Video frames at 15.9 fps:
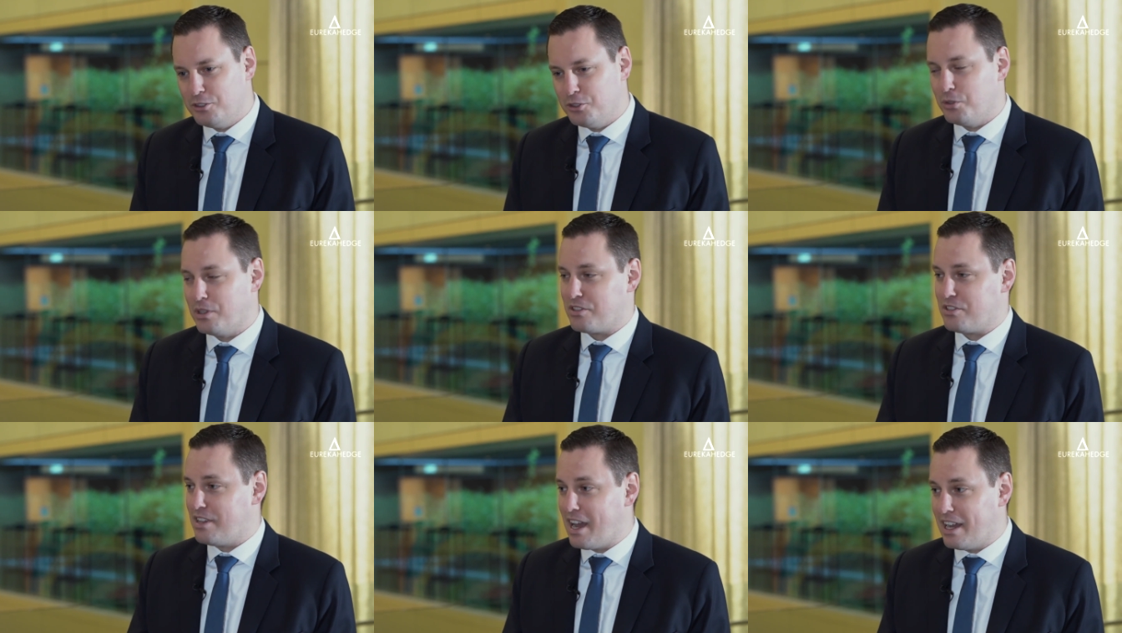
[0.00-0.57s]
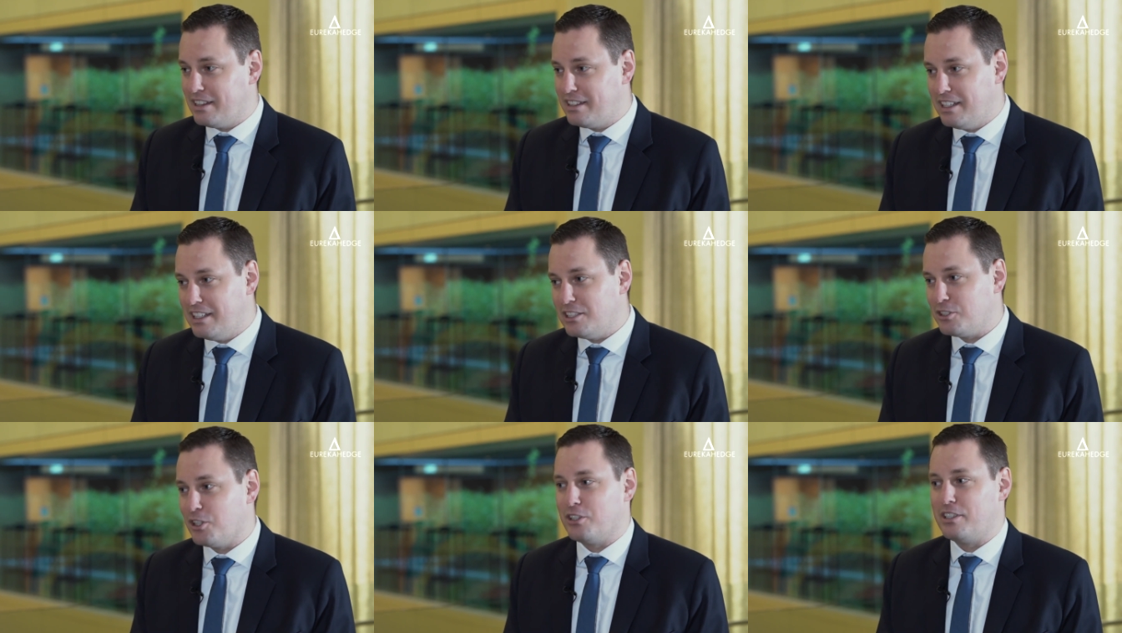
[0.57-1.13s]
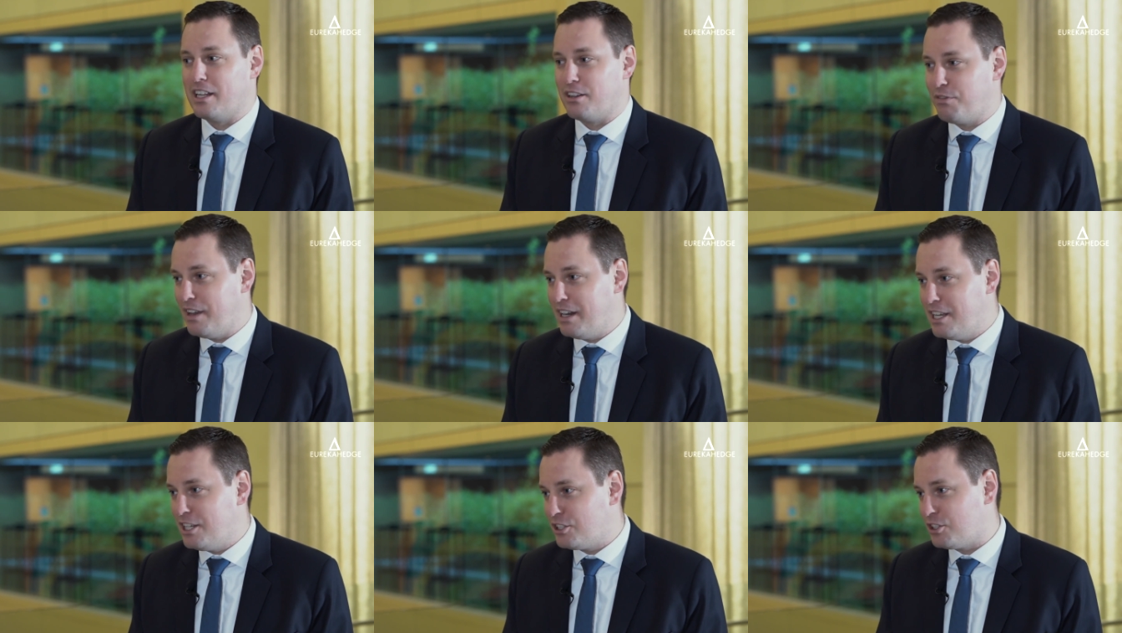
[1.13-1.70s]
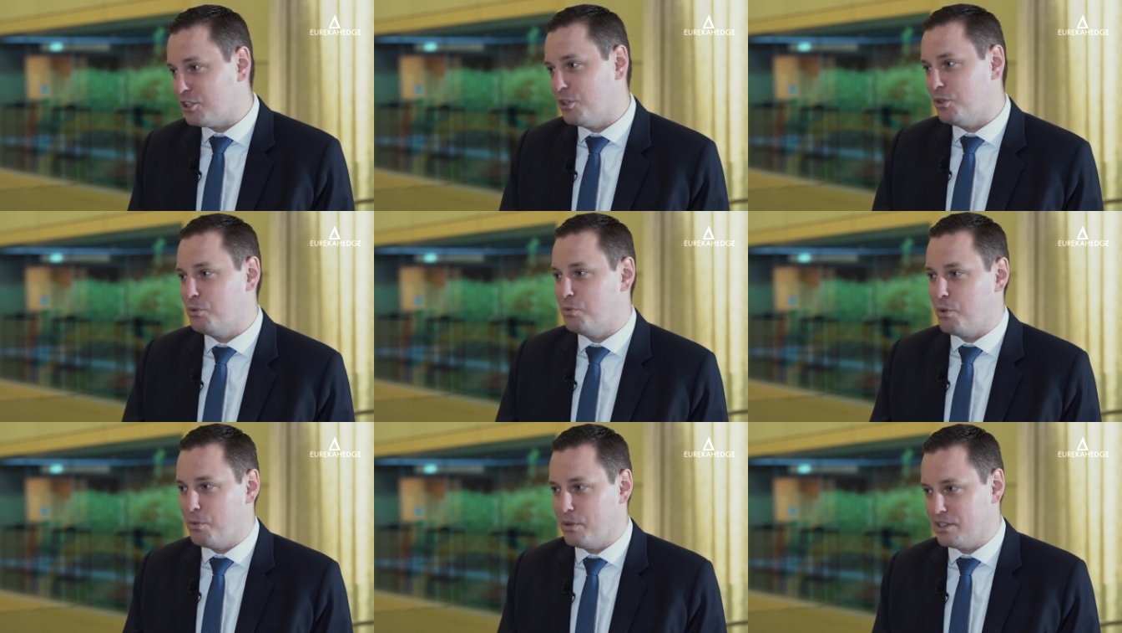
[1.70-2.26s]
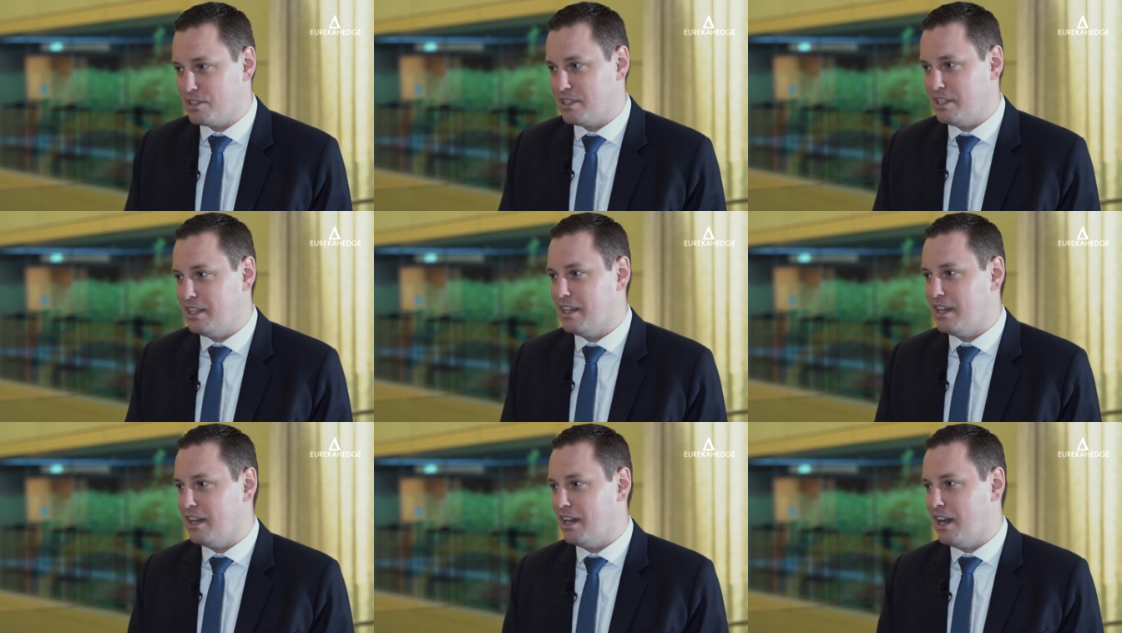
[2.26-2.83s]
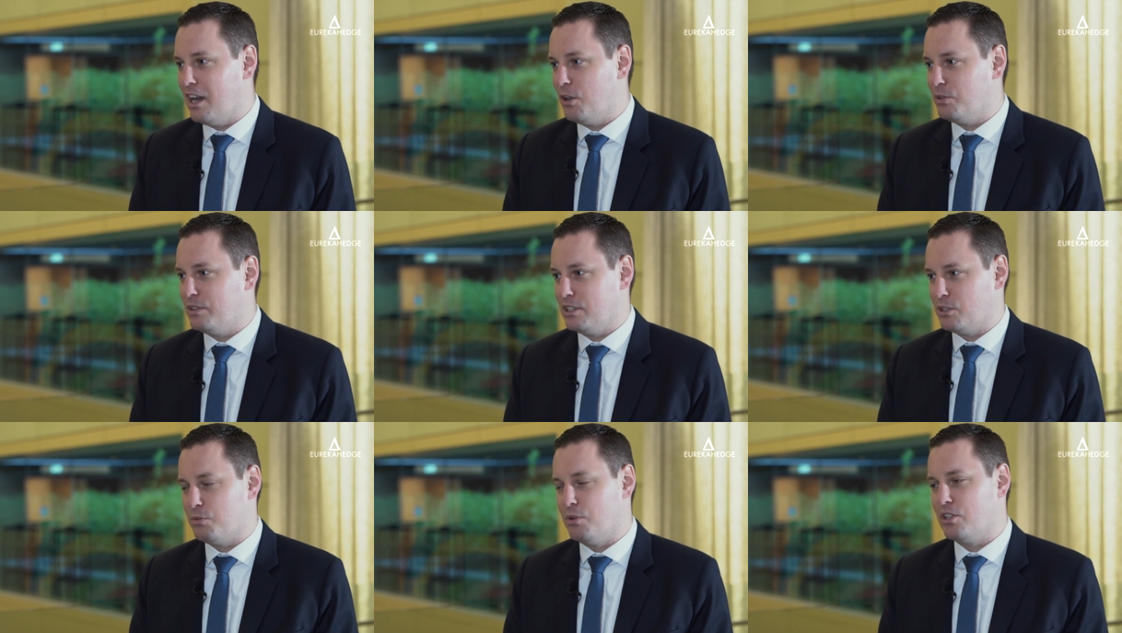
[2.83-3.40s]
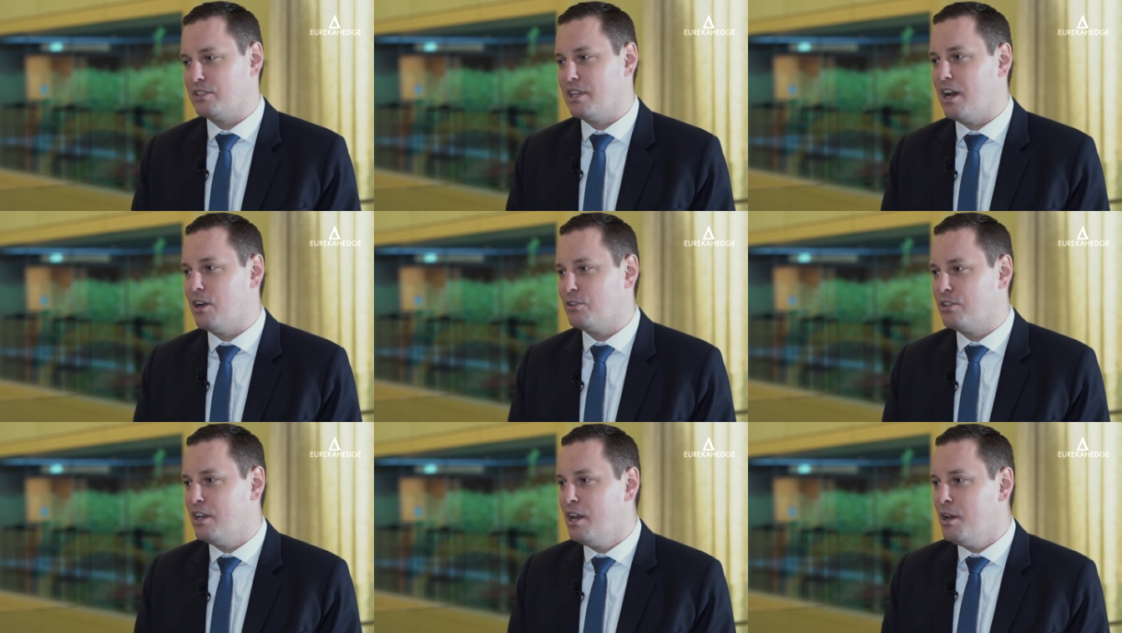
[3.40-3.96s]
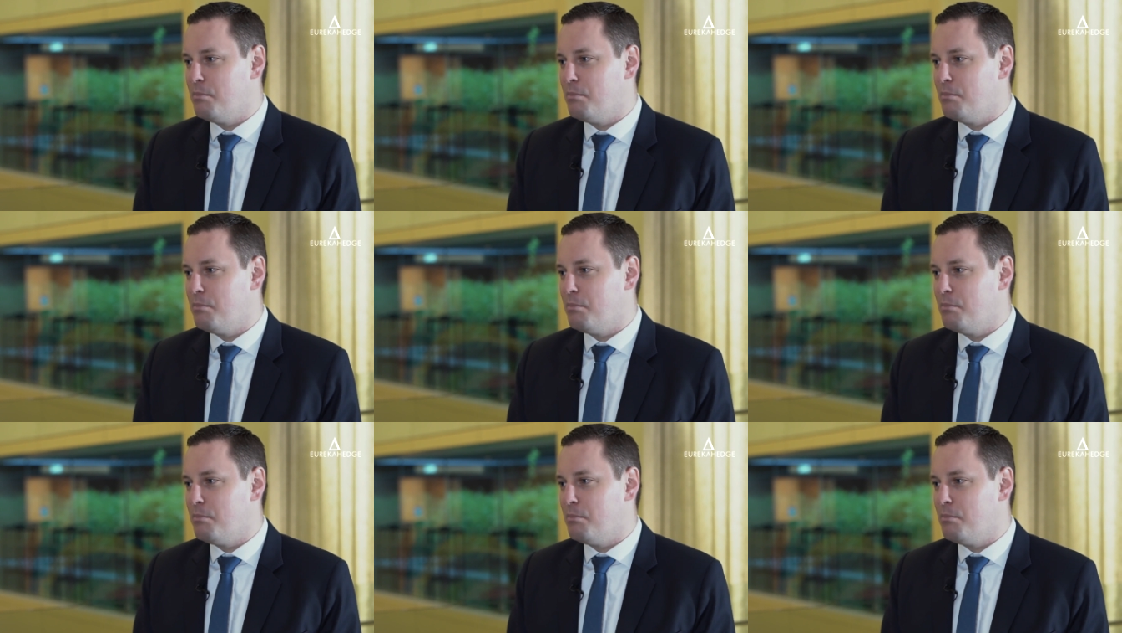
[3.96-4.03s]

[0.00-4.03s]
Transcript: two thousand nineteen is not yet finished, so we will see uh, how this works out.